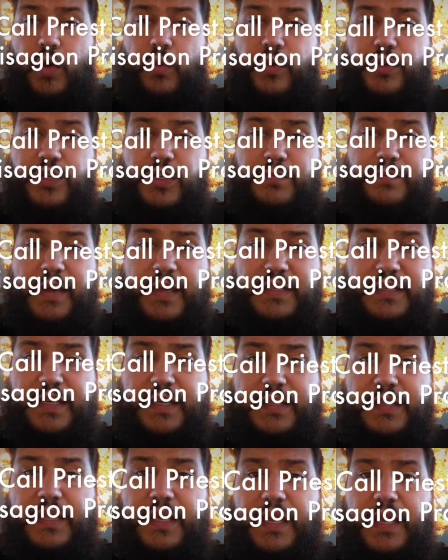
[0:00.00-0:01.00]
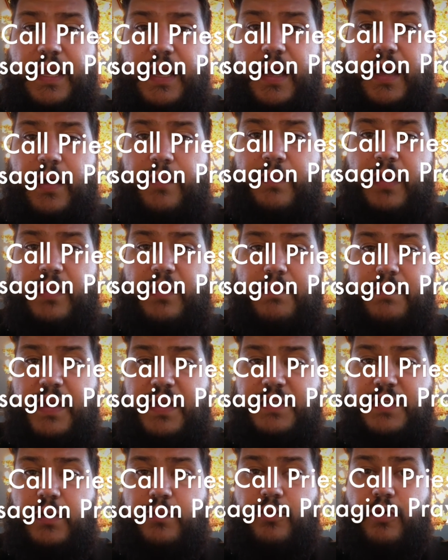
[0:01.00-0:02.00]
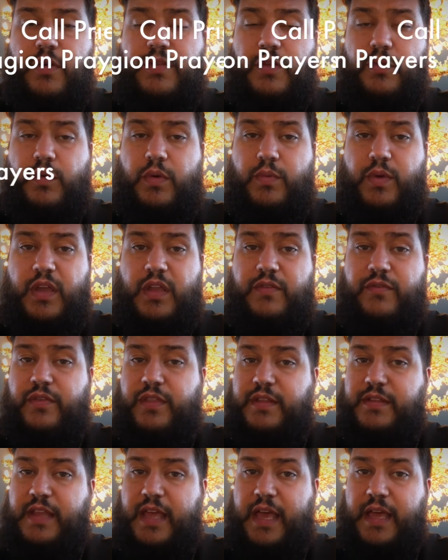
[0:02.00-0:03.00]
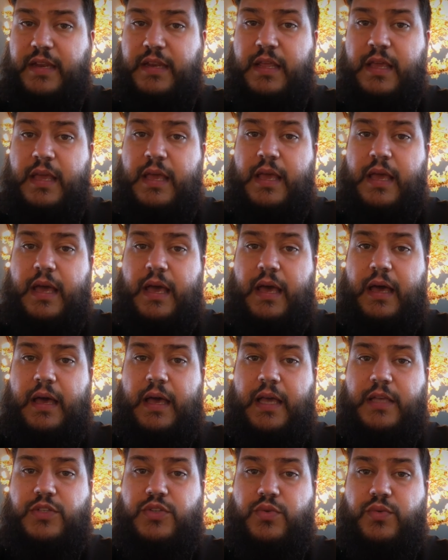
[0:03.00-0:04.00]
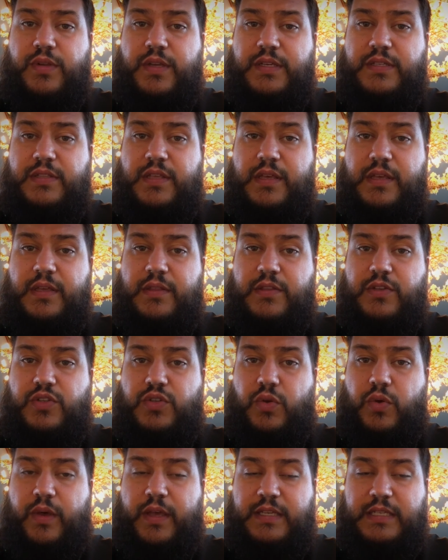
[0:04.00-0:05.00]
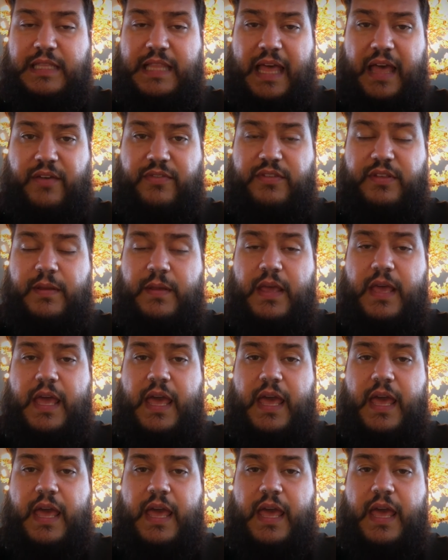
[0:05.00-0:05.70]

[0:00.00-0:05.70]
which is basically the basic prayer that we read for the dead as soon as the soul has left.